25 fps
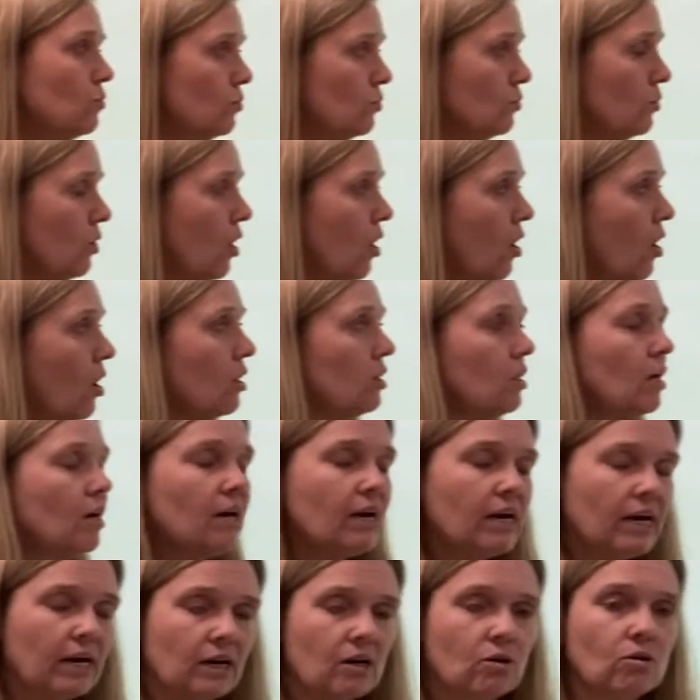all our
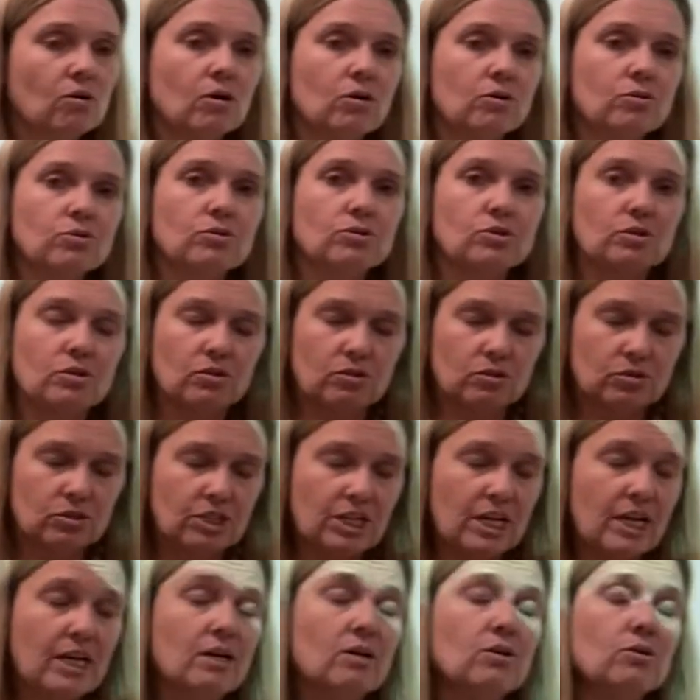arrows,
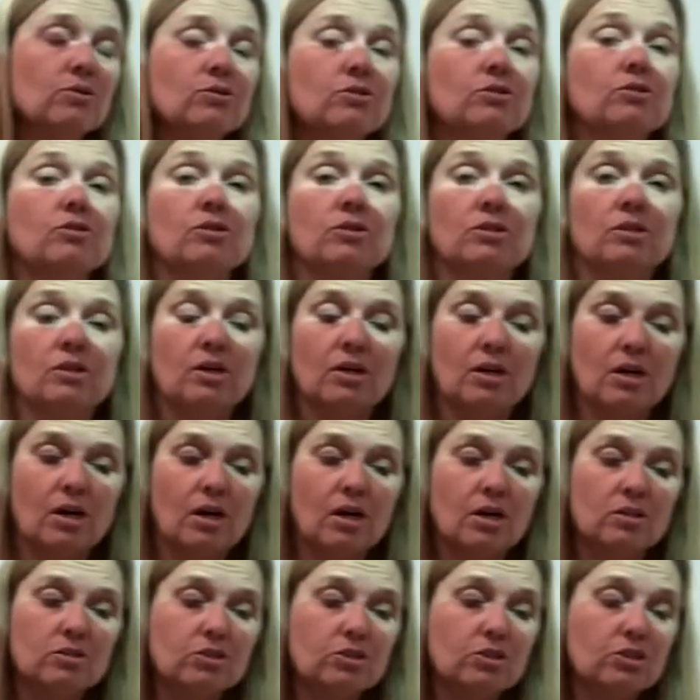tails,
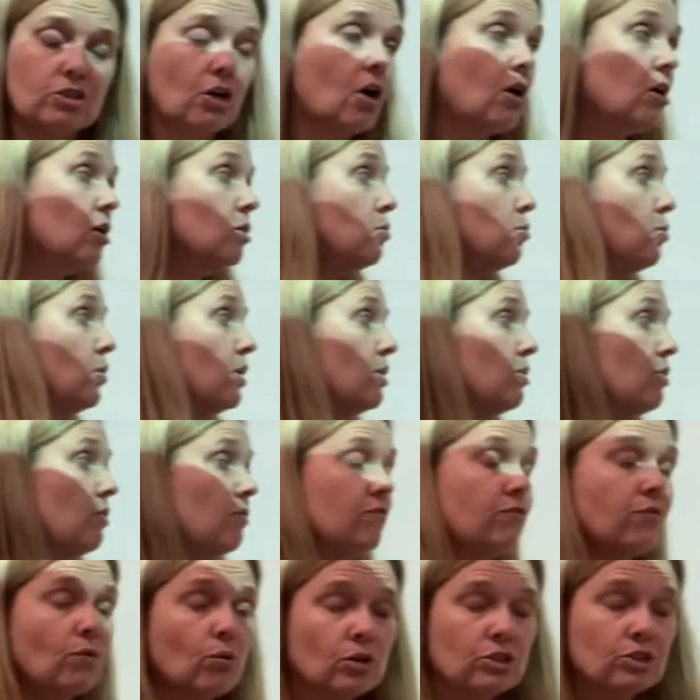start where the
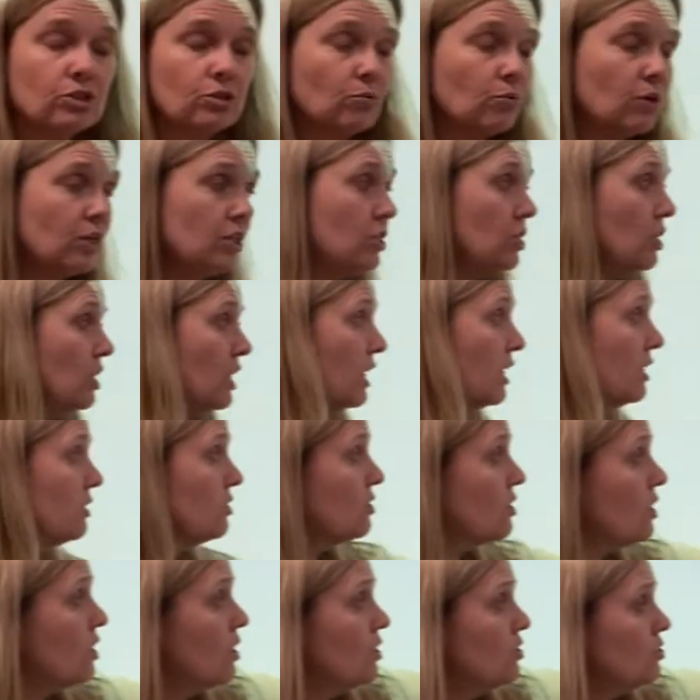force originates.